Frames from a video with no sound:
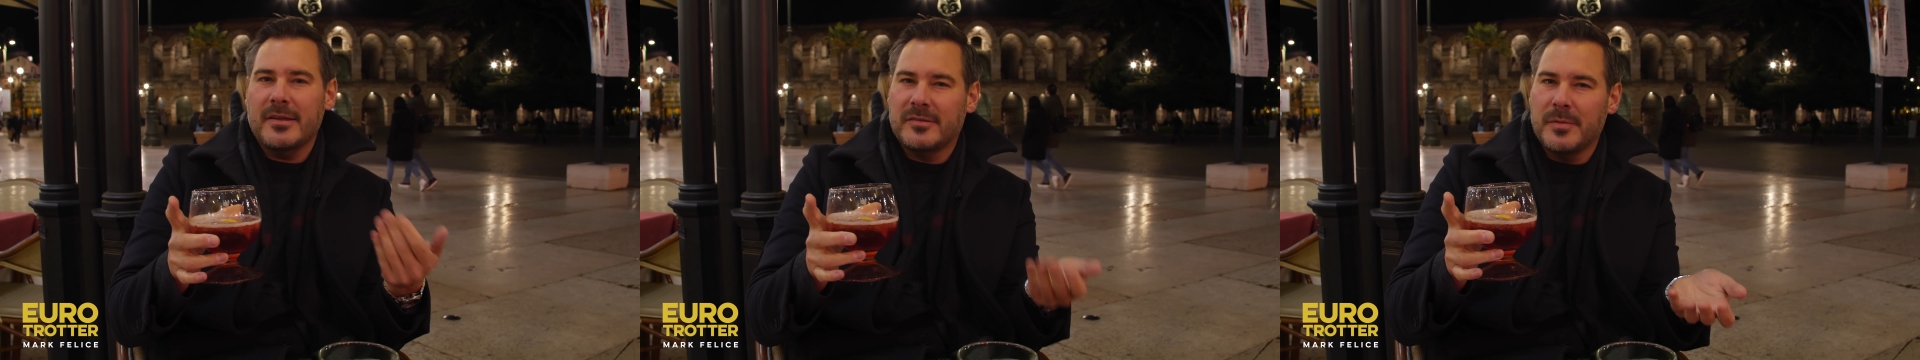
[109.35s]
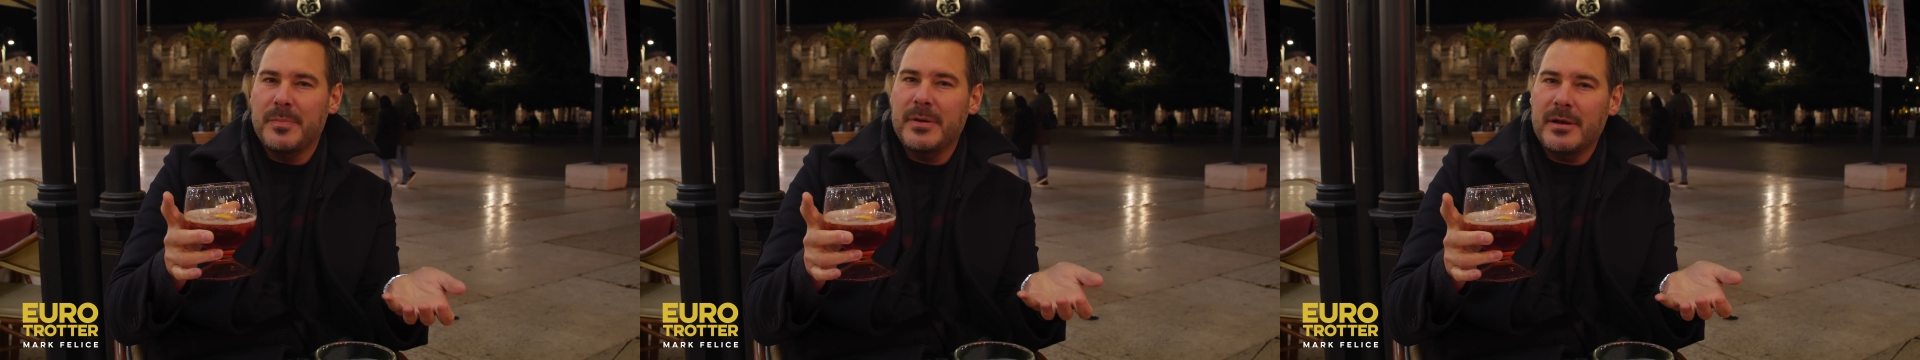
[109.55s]

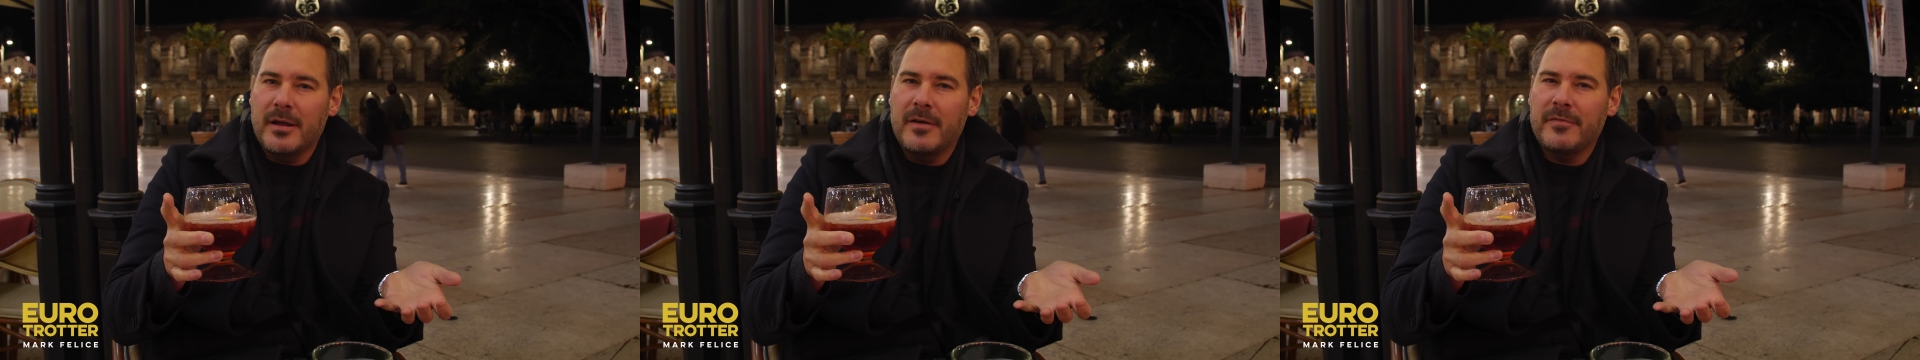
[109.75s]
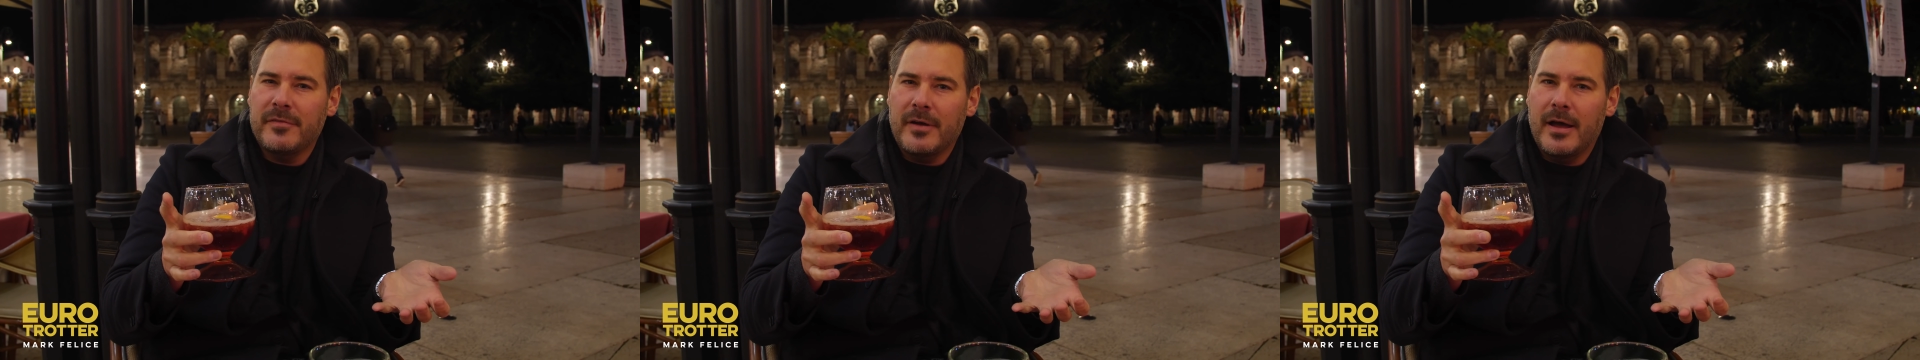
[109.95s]
it's a bit
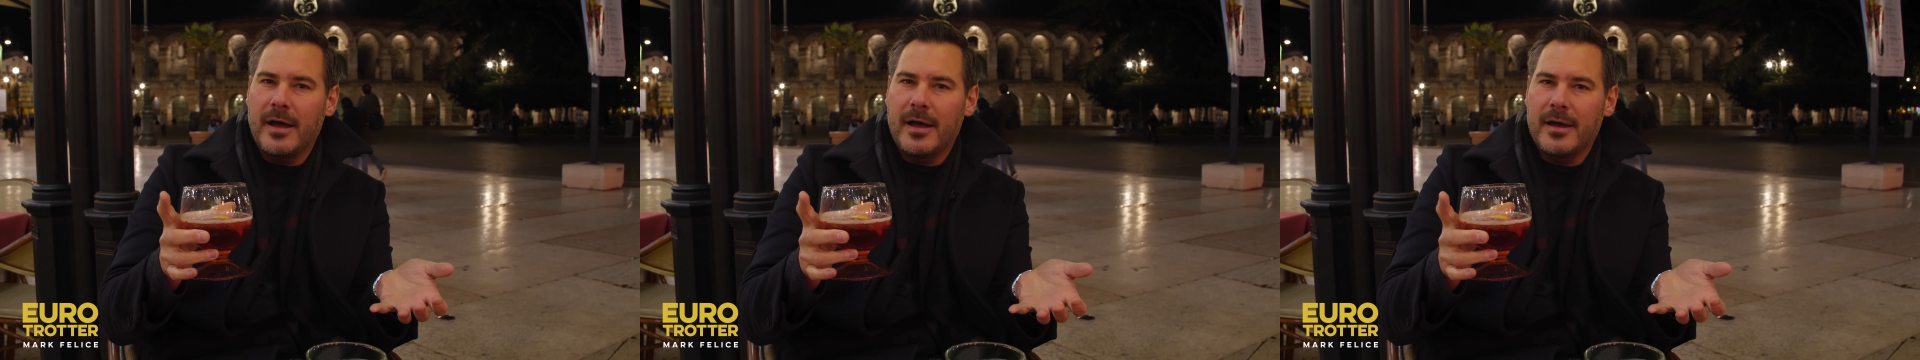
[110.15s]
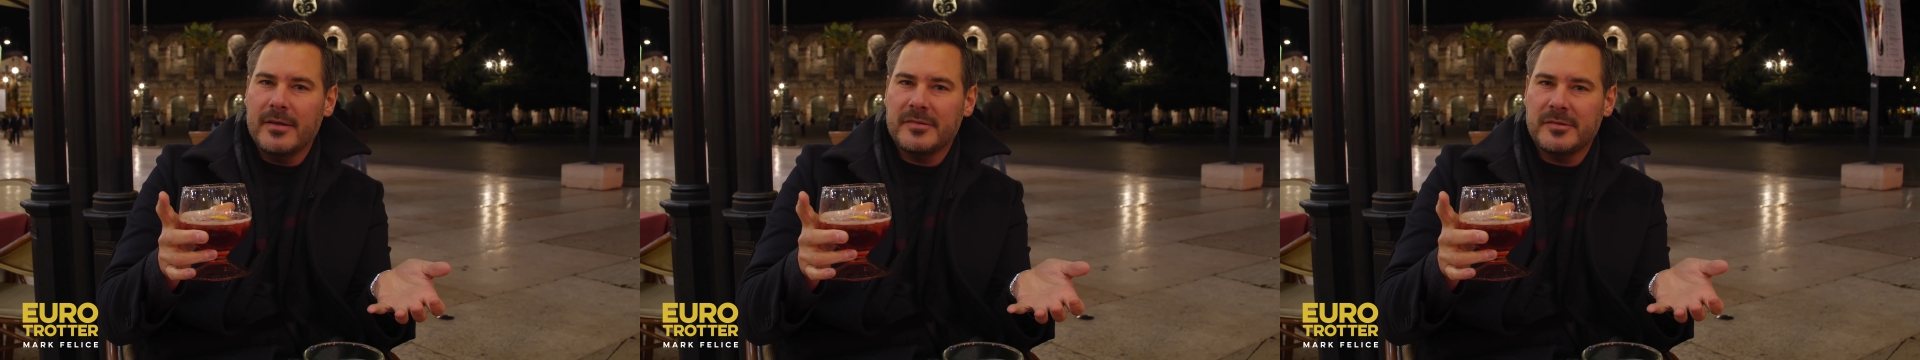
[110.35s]

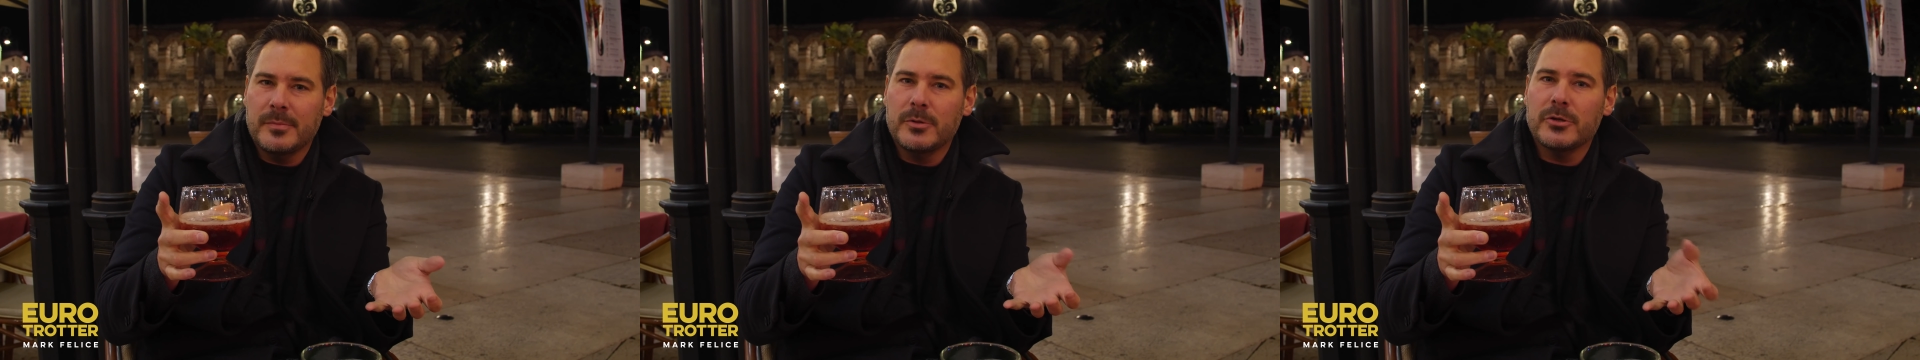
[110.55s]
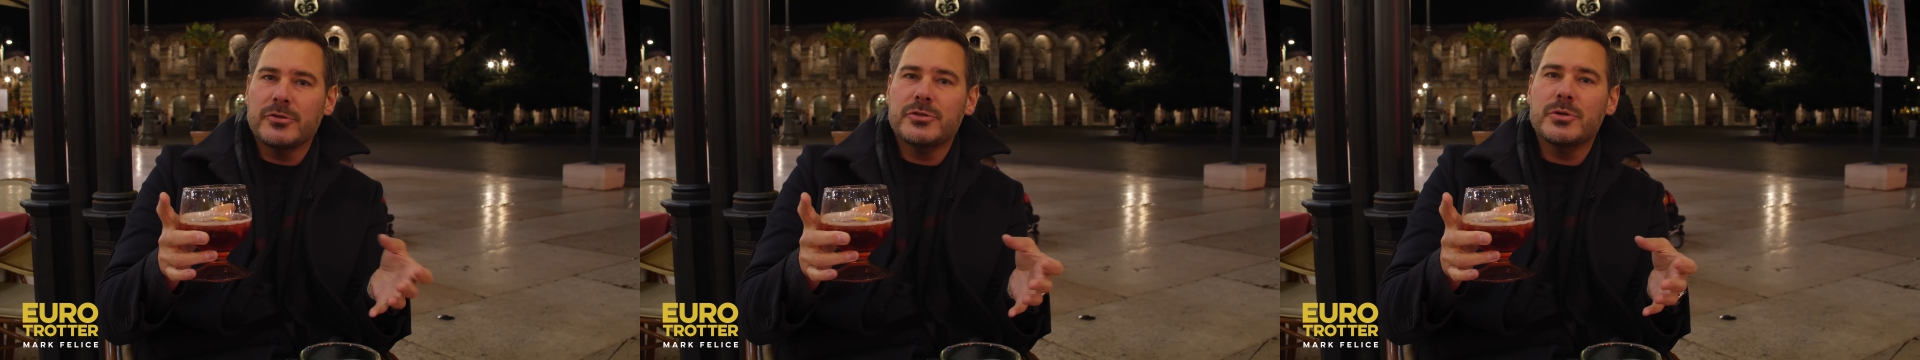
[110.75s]
of
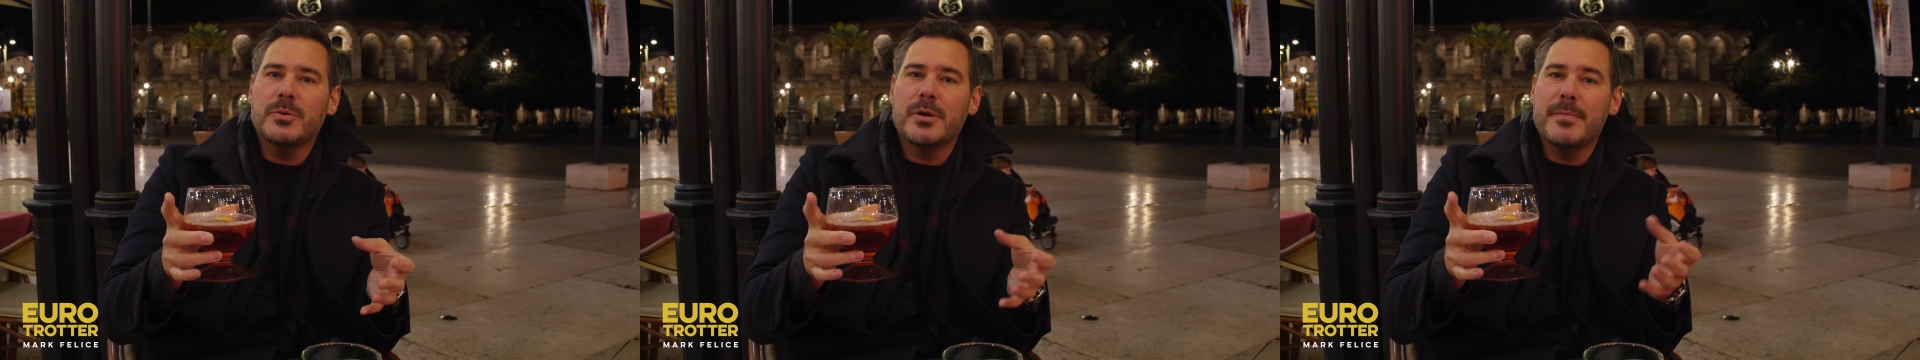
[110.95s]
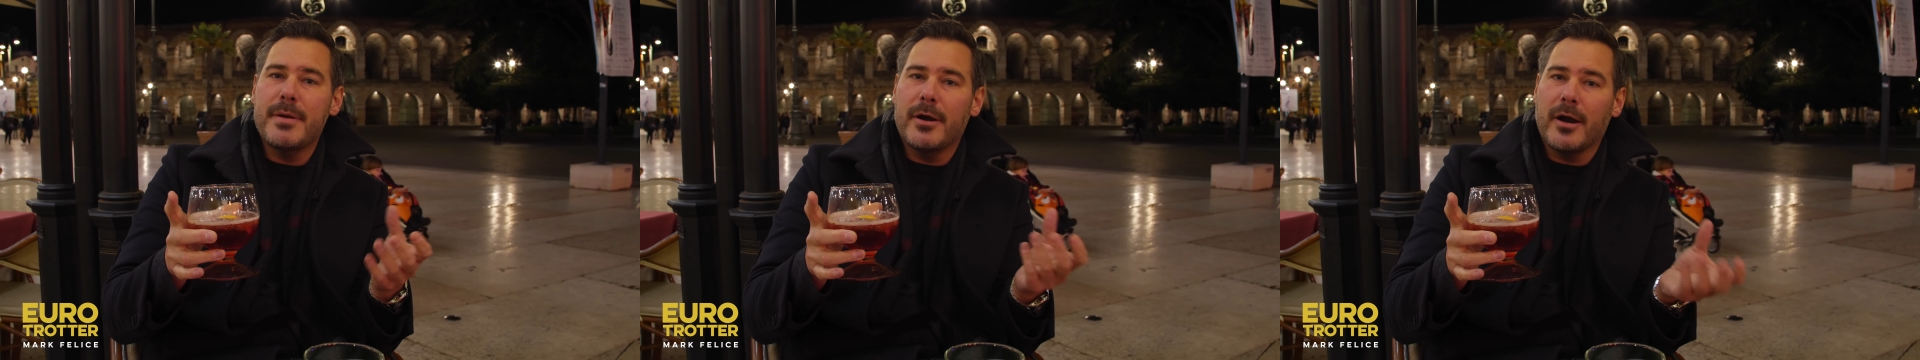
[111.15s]
similar
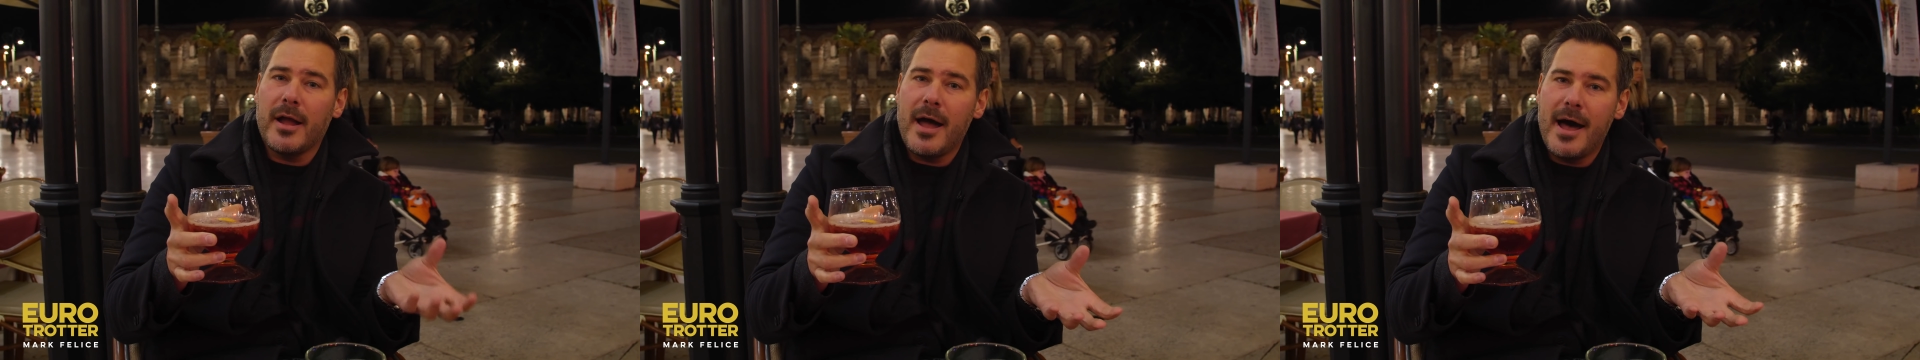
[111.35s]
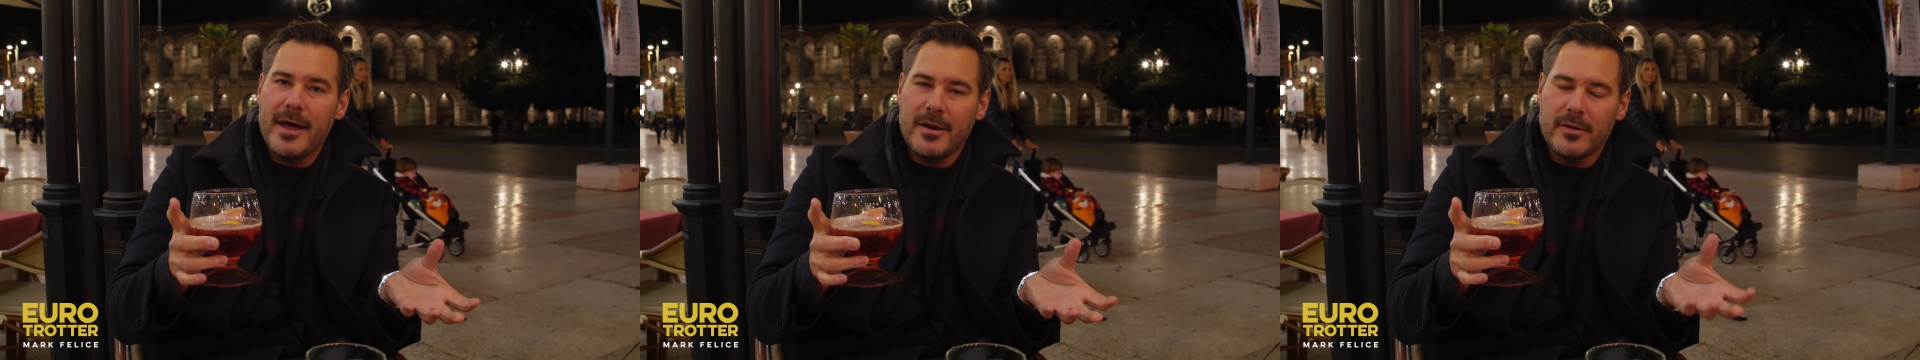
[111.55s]
to an
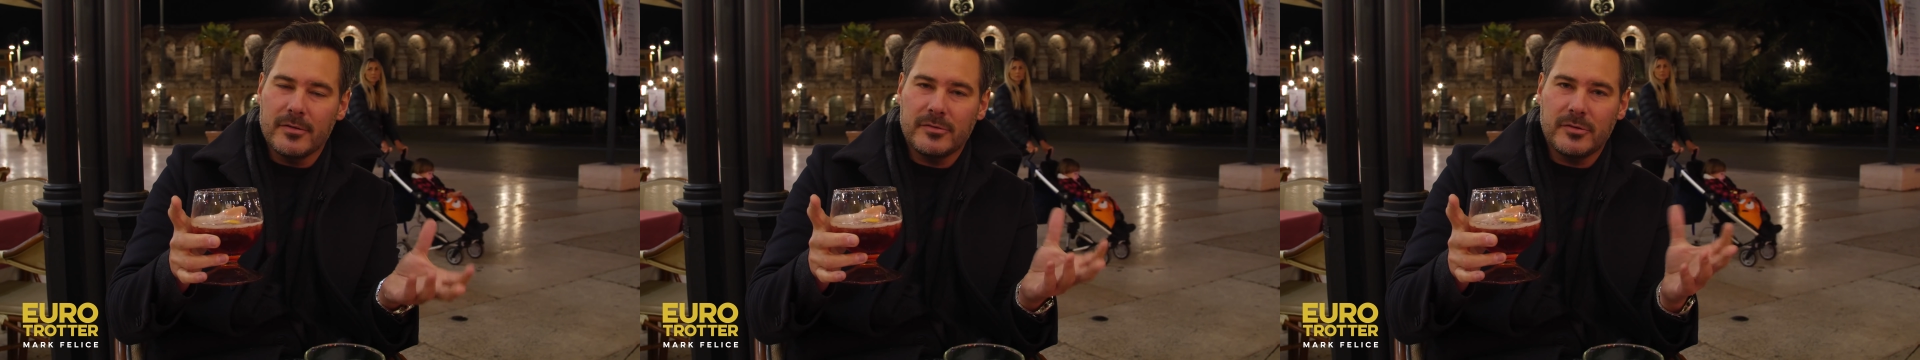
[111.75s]
Americano.